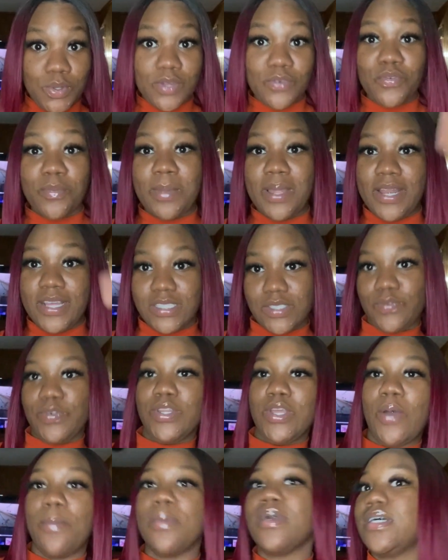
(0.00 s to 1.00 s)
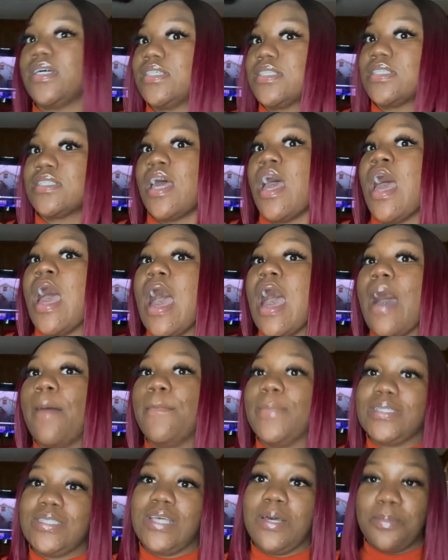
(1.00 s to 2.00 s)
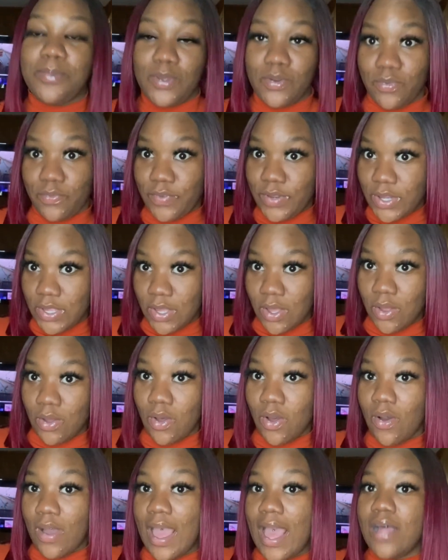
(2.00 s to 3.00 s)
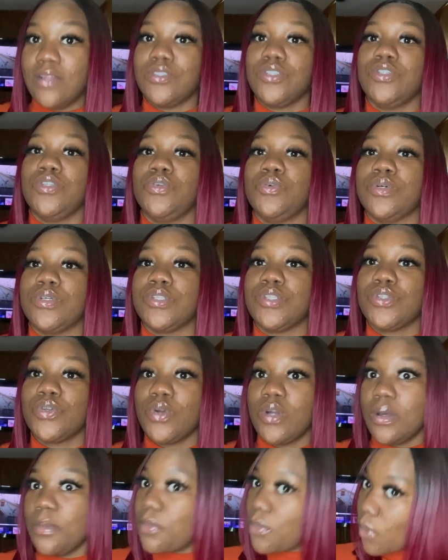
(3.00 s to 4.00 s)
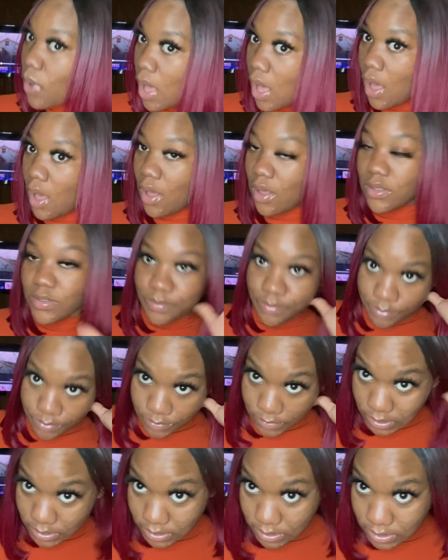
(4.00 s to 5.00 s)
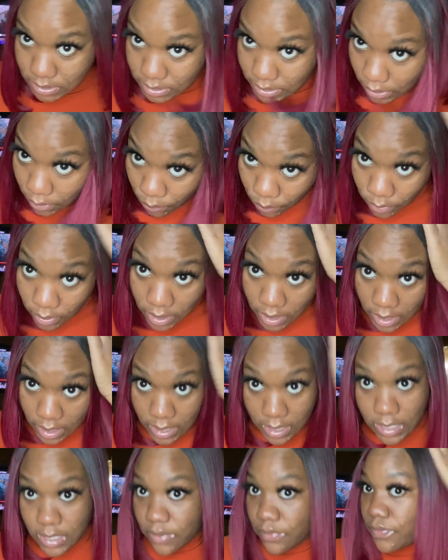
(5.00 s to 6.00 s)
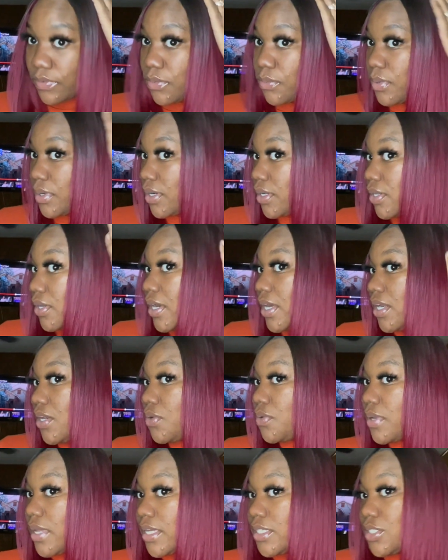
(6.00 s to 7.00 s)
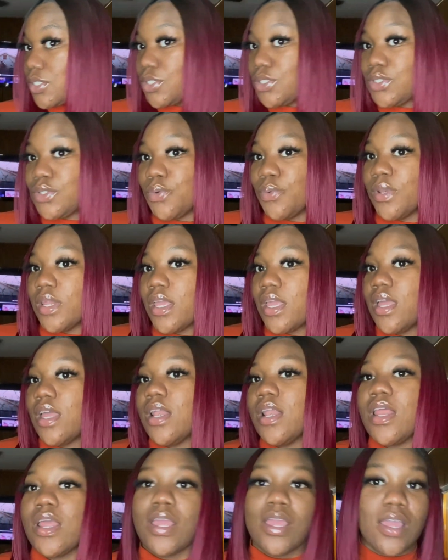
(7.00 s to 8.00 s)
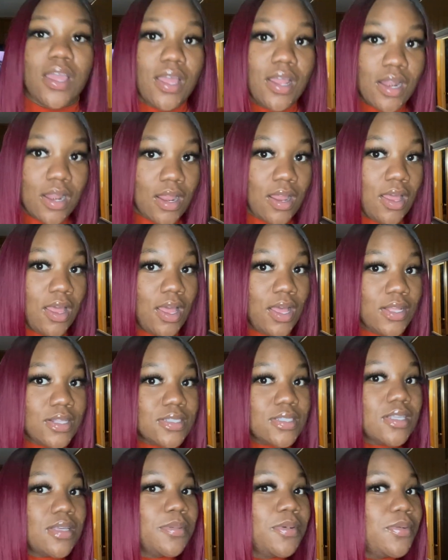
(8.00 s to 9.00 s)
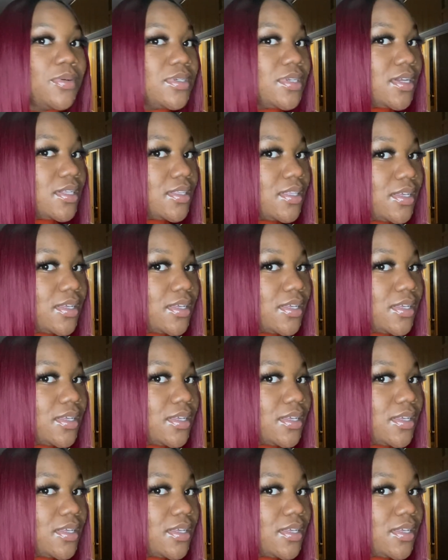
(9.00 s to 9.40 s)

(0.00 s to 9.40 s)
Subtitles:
in for my next video, because I'm about to upload a video on how to do a scrub wall. So if you want to learn how to do that, just tune in and tell me what y'all